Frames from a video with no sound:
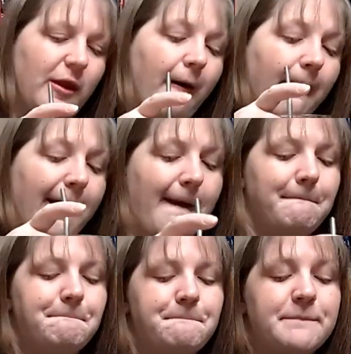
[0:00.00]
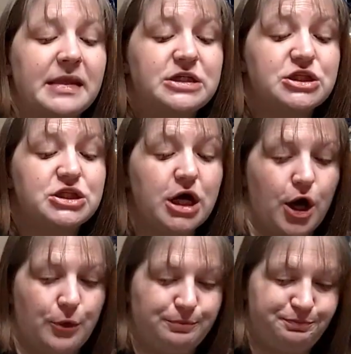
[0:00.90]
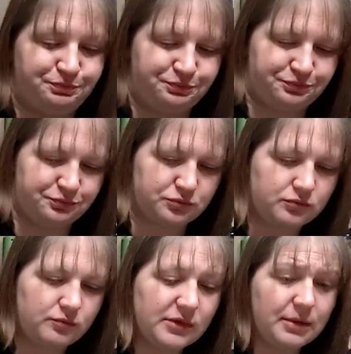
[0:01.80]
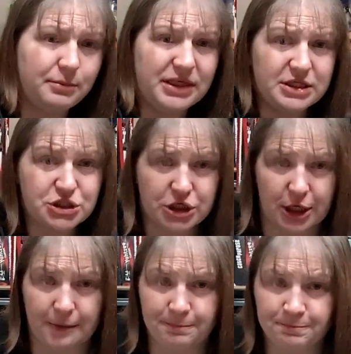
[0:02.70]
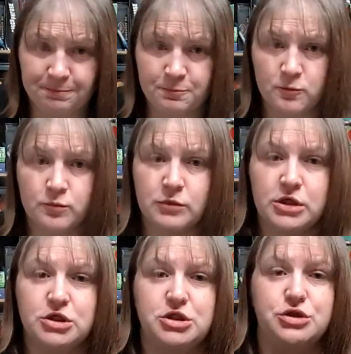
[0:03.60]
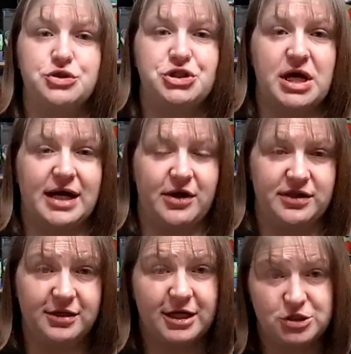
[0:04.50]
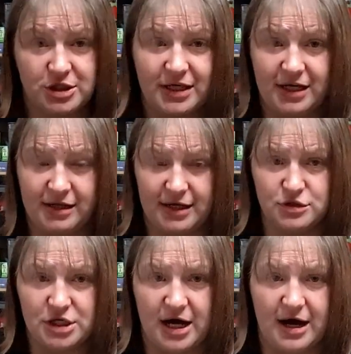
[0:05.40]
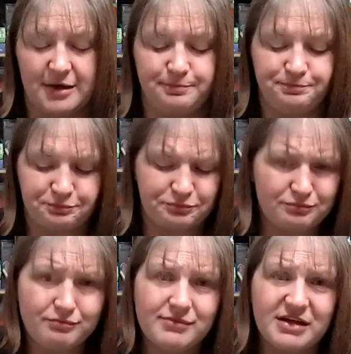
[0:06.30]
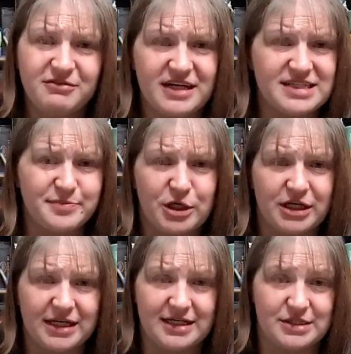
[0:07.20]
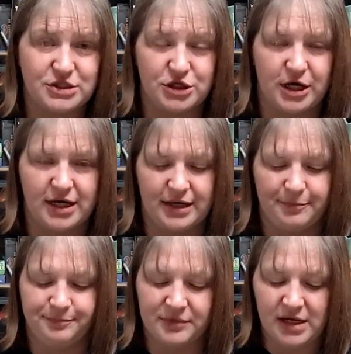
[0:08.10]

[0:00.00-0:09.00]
All right, so be sure to check out the Electric Lady Lounge on Facebook, Instagram.